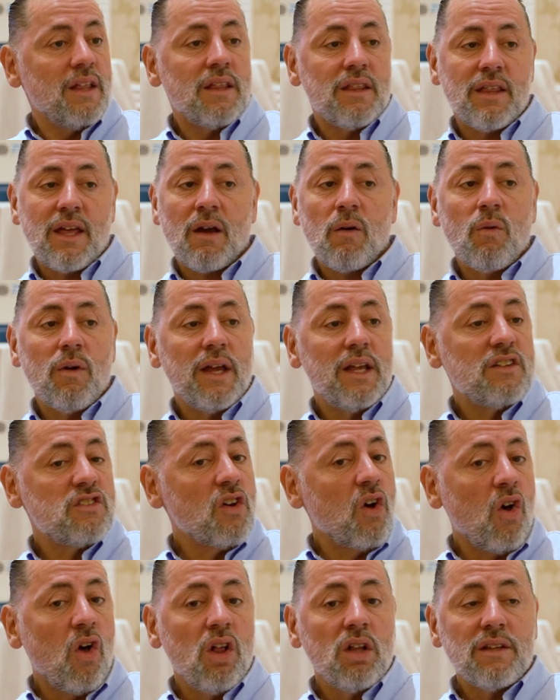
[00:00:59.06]
That way, it's
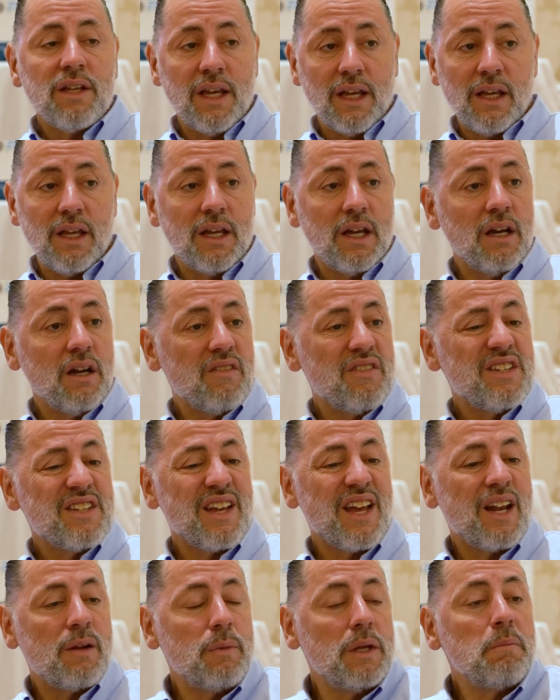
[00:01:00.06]
all taken care of. It's
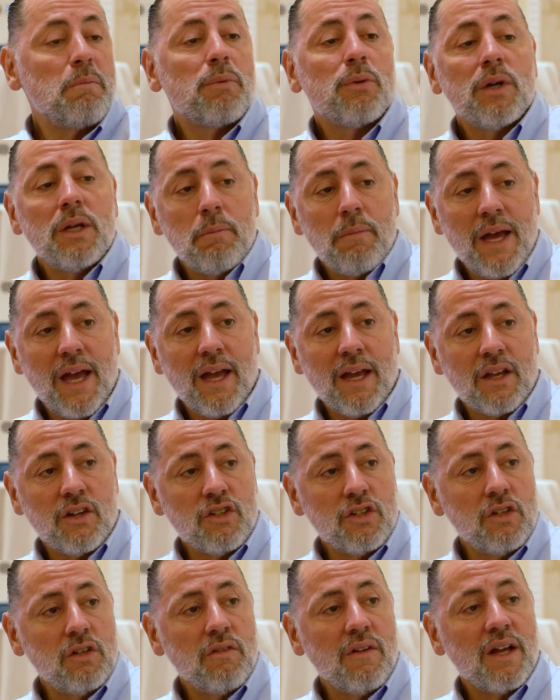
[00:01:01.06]
got to be
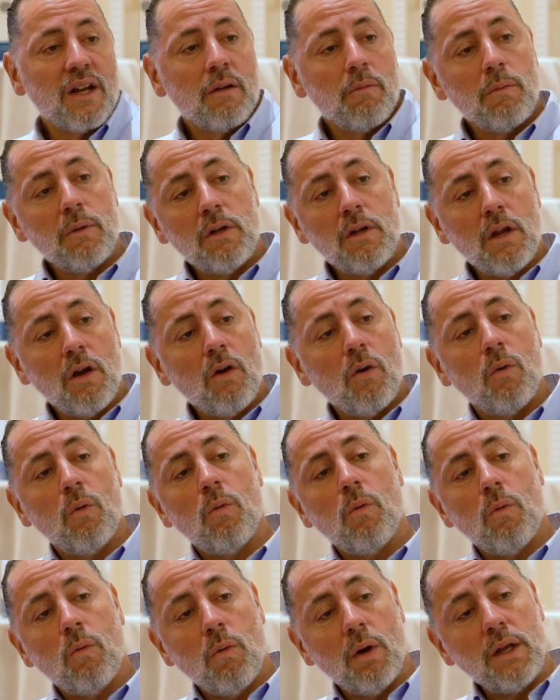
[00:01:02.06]
prepackaged. You've got to know
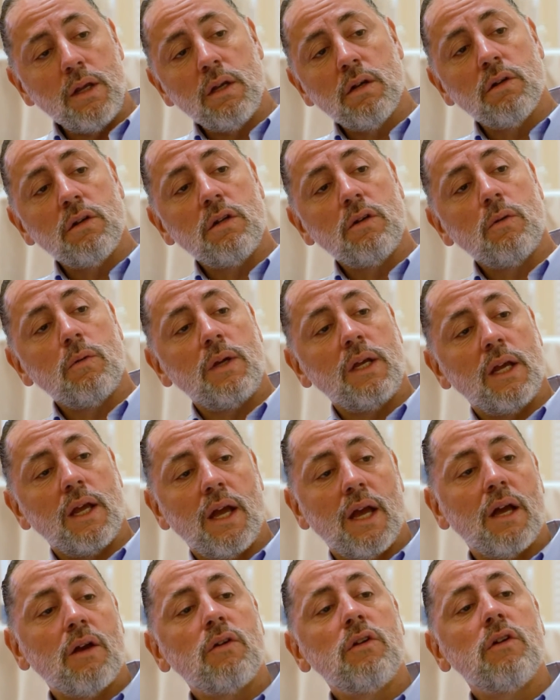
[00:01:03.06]
what you're doing,
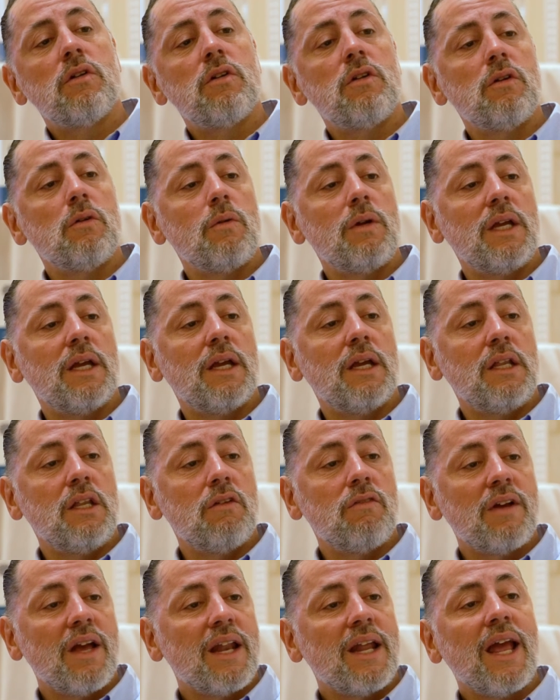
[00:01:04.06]
how doing it, and
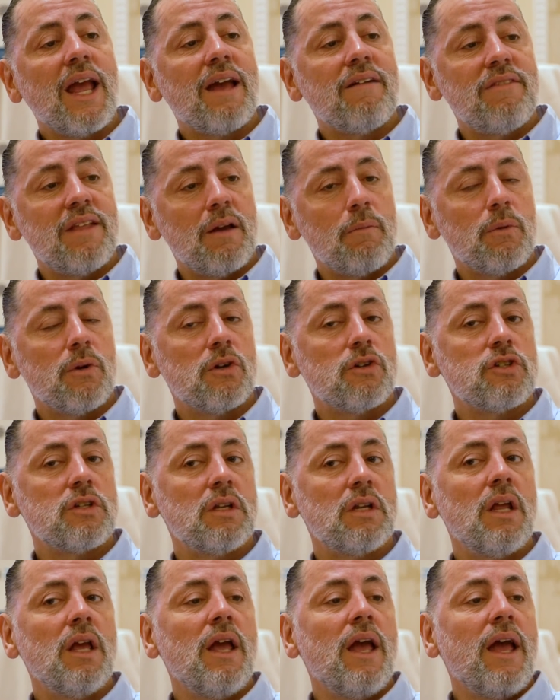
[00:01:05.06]
you've got to have that
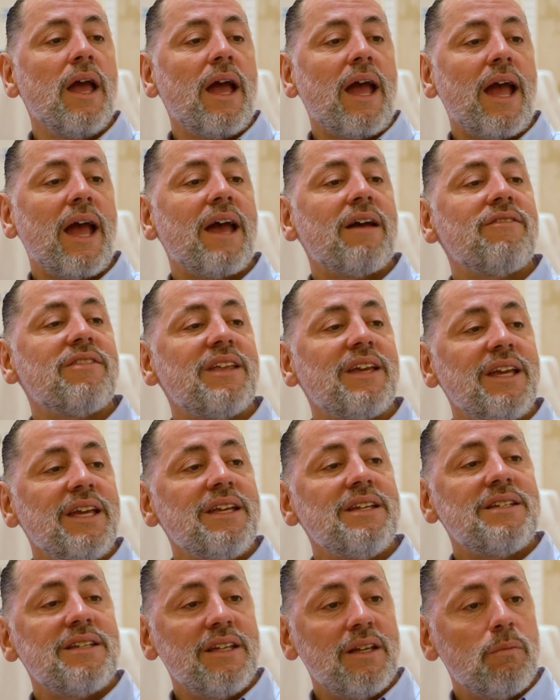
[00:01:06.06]
person have the
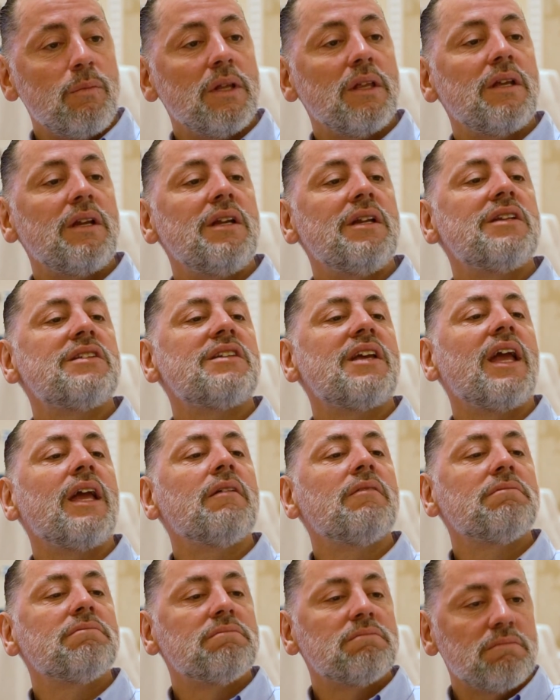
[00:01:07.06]
easy ability to say,
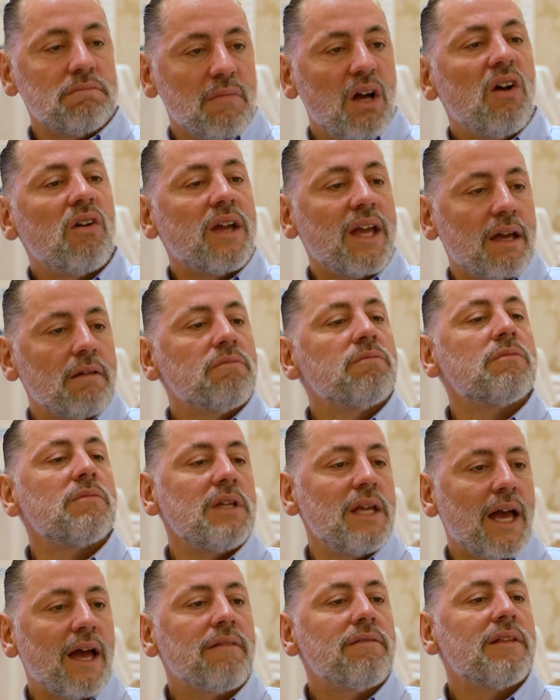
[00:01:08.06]
okay,
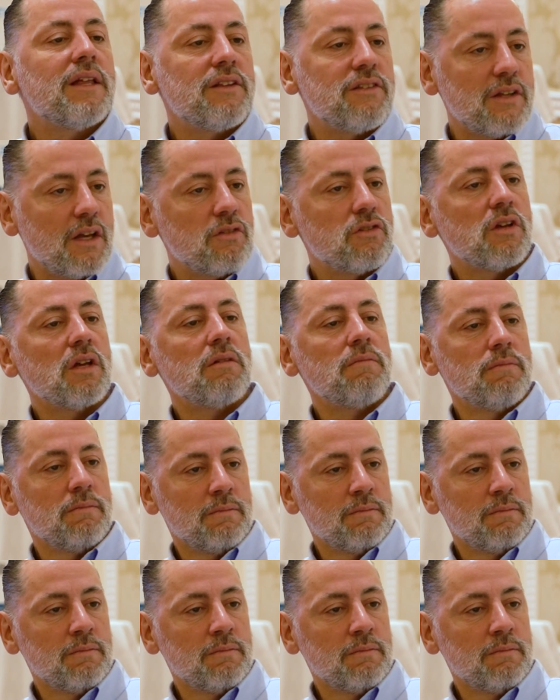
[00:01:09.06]
yeah, that sounds good.